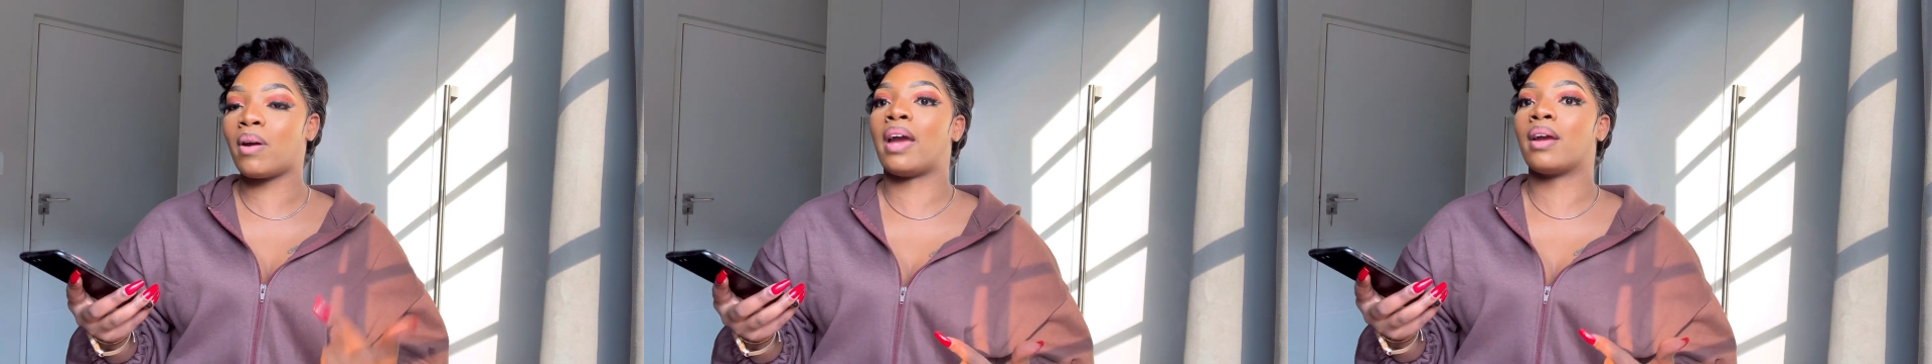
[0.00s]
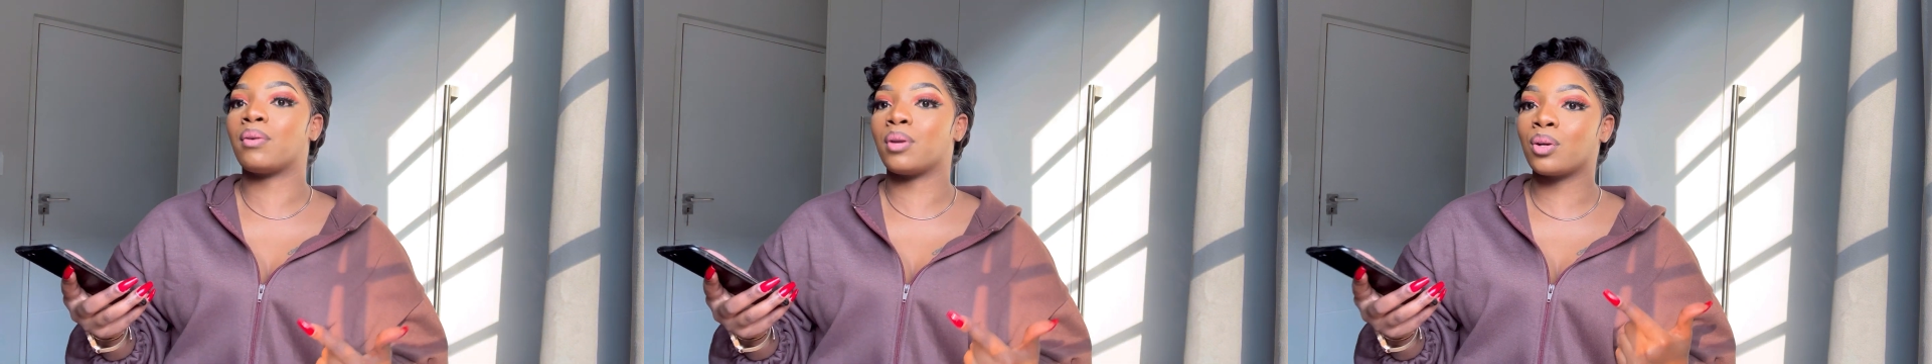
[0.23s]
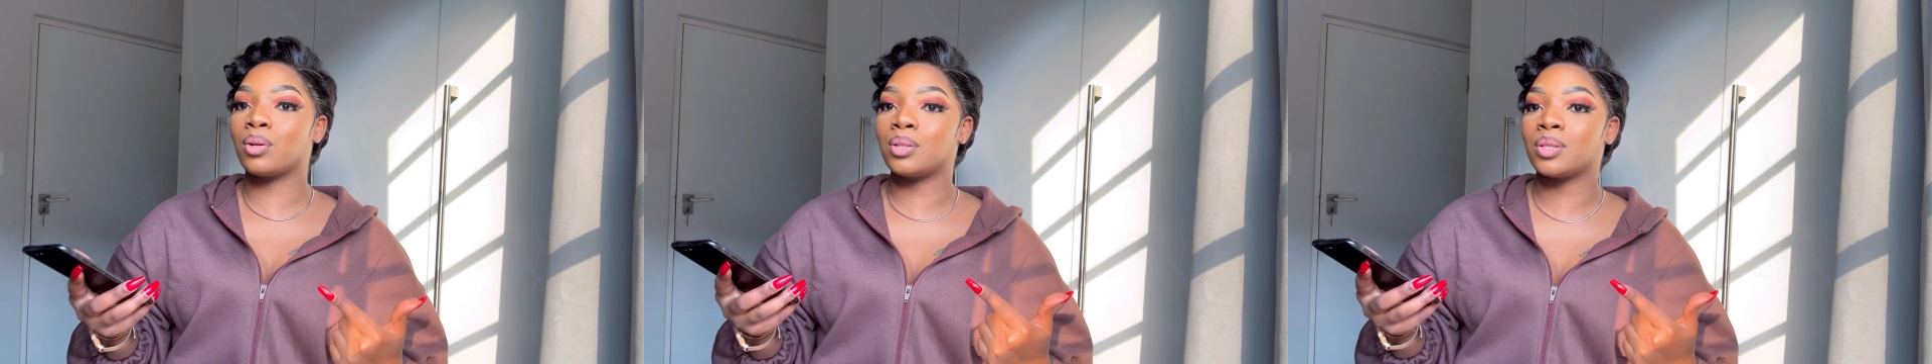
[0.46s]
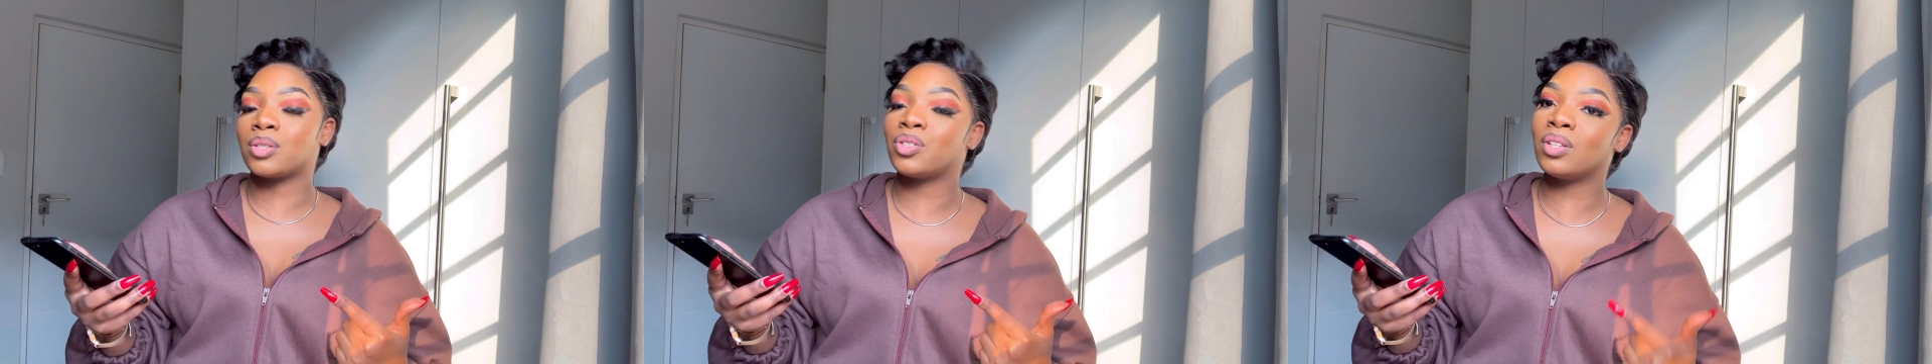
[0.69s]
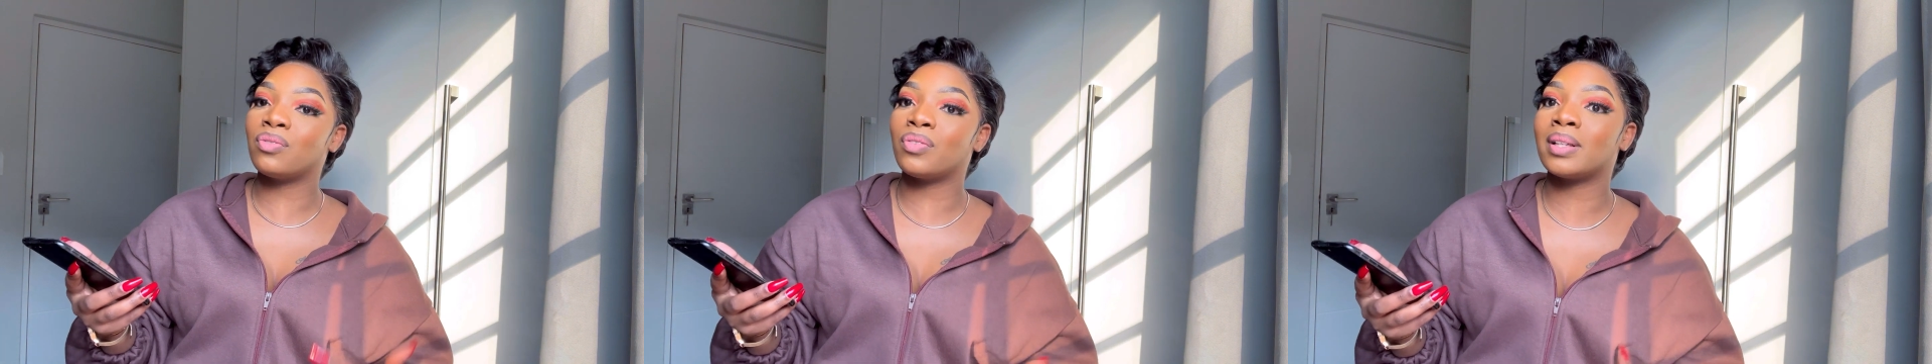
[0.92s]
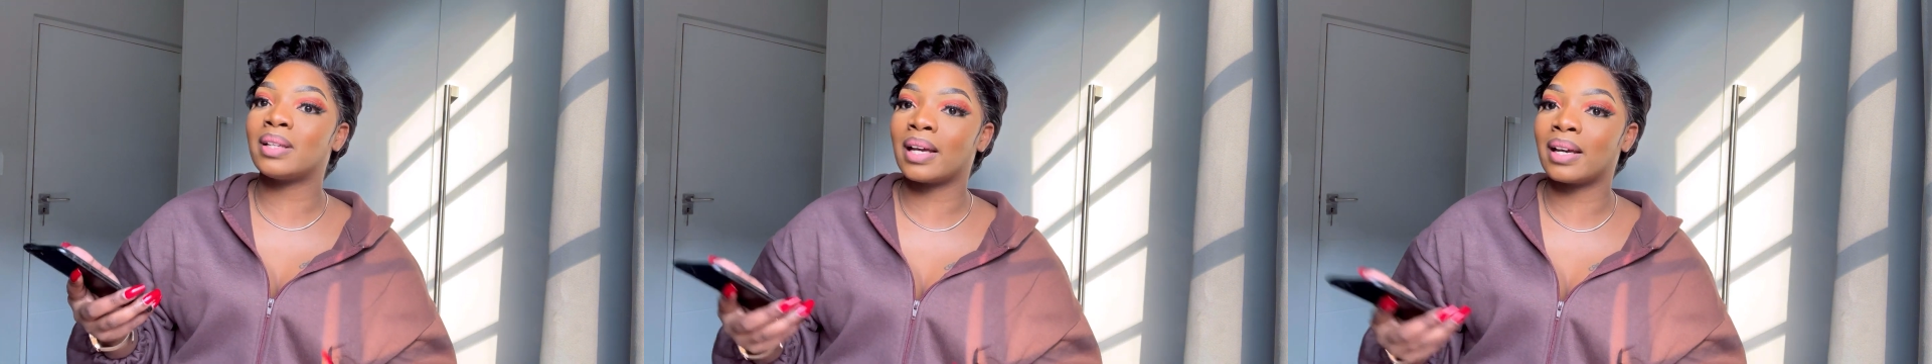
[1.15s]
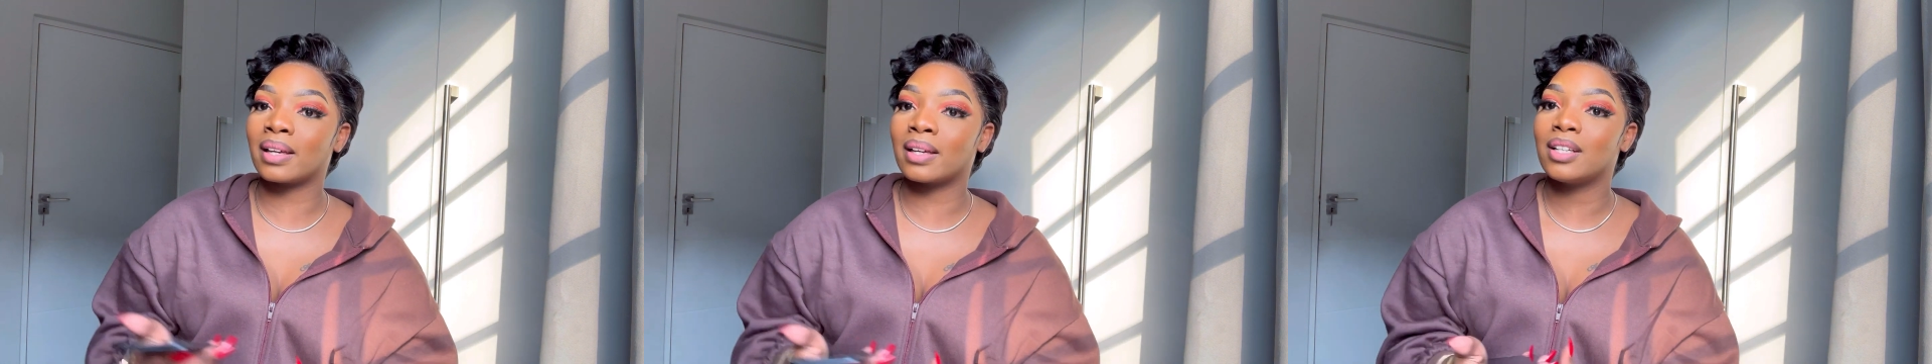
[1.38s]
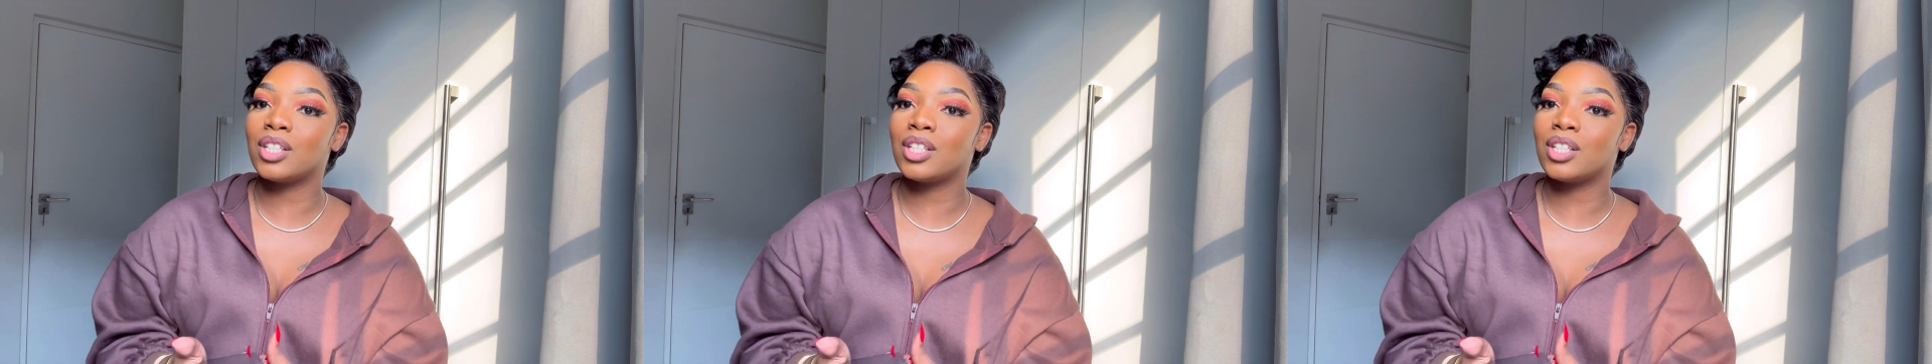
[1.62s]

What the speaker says: angry because she felt like